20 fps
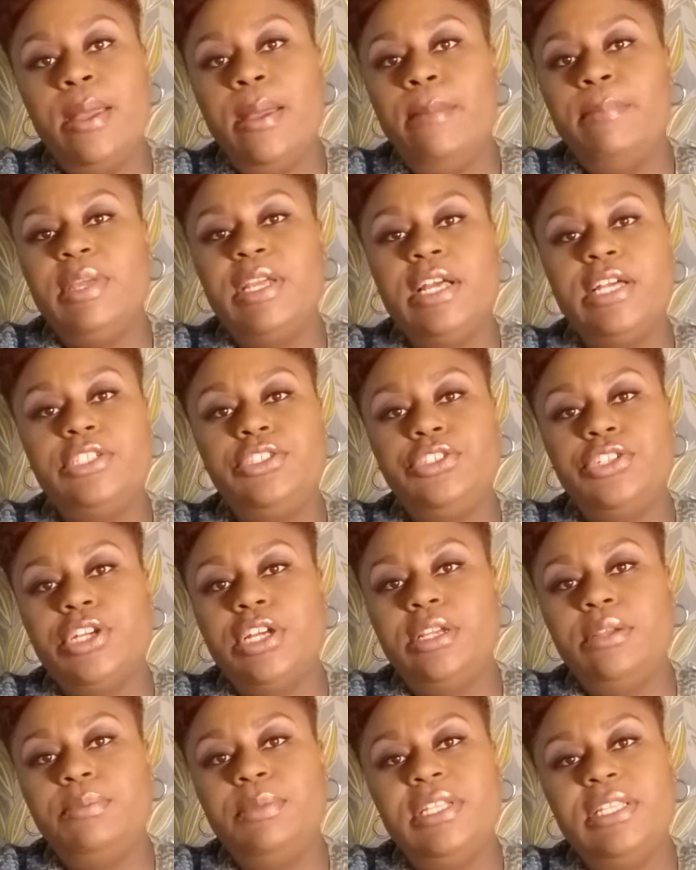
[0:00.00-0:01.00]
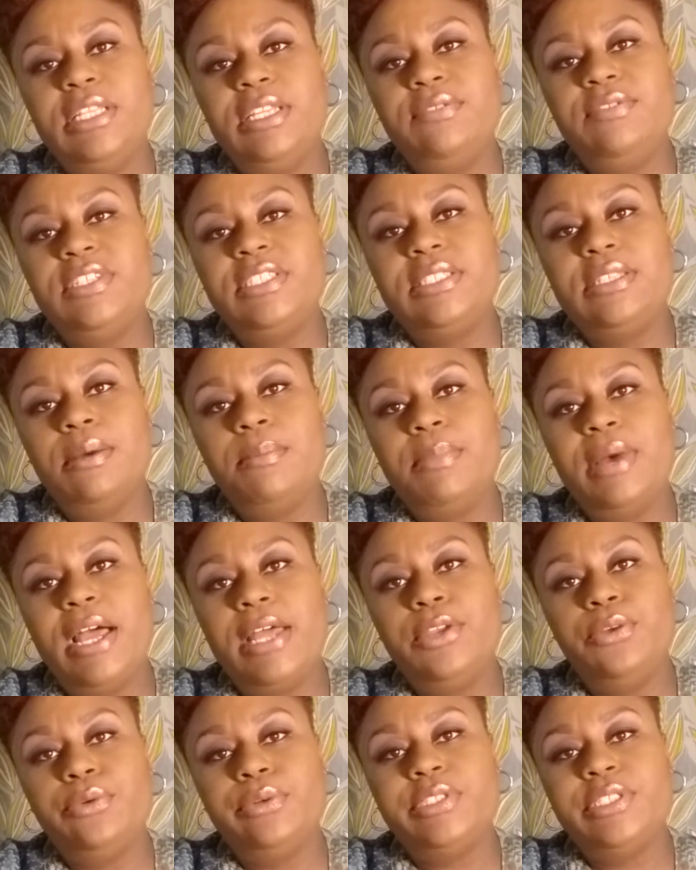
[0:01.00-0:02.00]
because you're going to be leaving
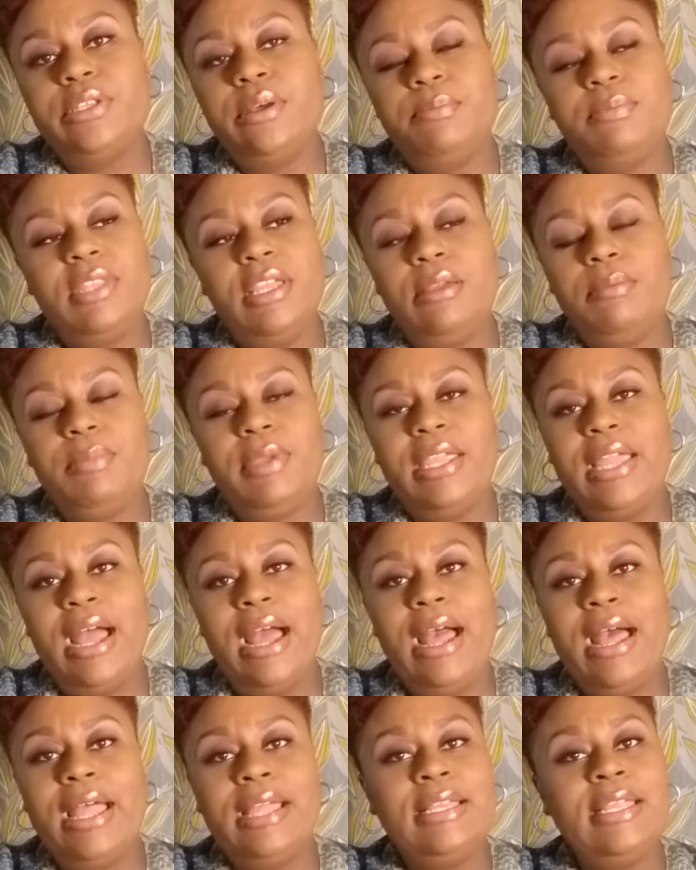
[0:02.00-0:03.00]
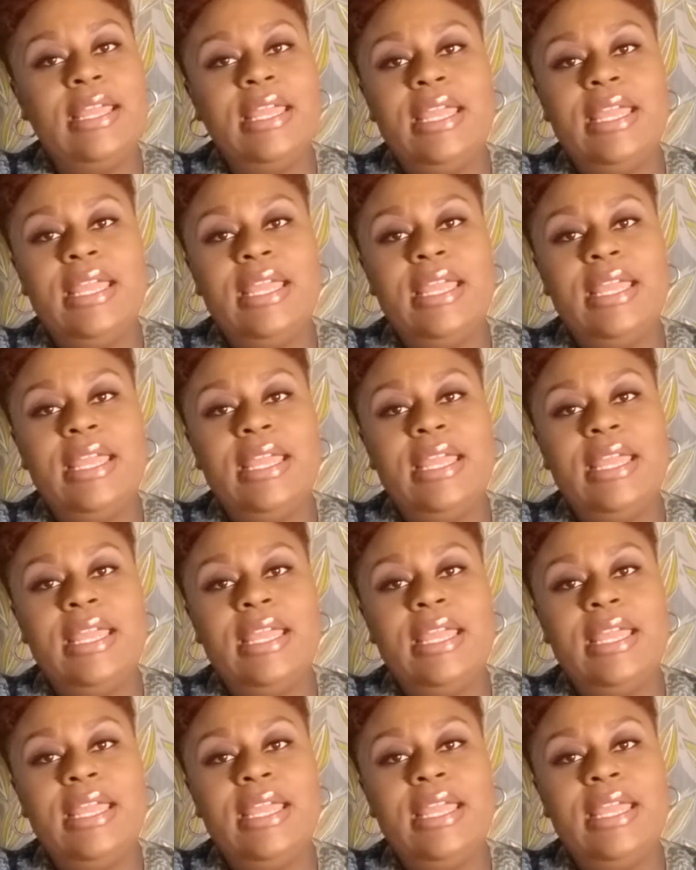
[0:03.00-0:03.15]
somebody or something behind.